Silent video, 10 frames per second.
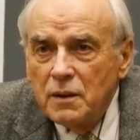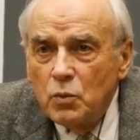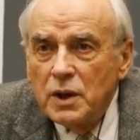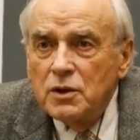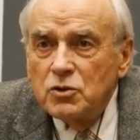
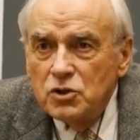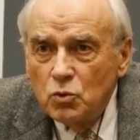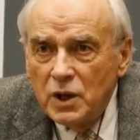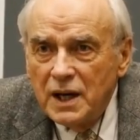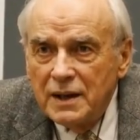When you
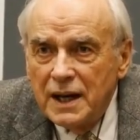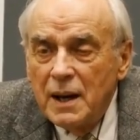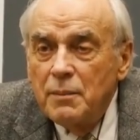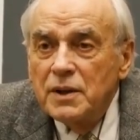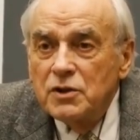square the
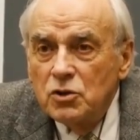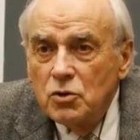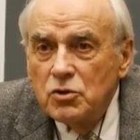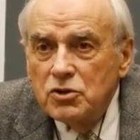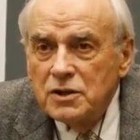
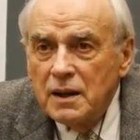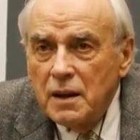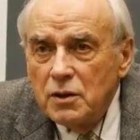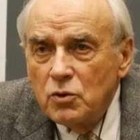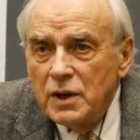amplitudes,
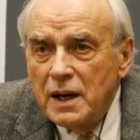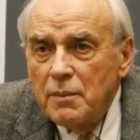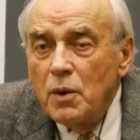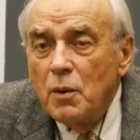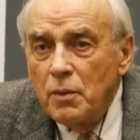you get
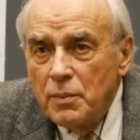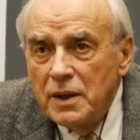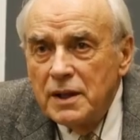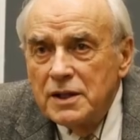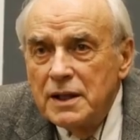
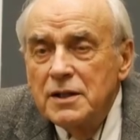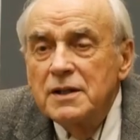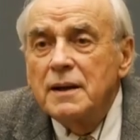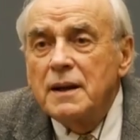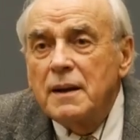probabilities,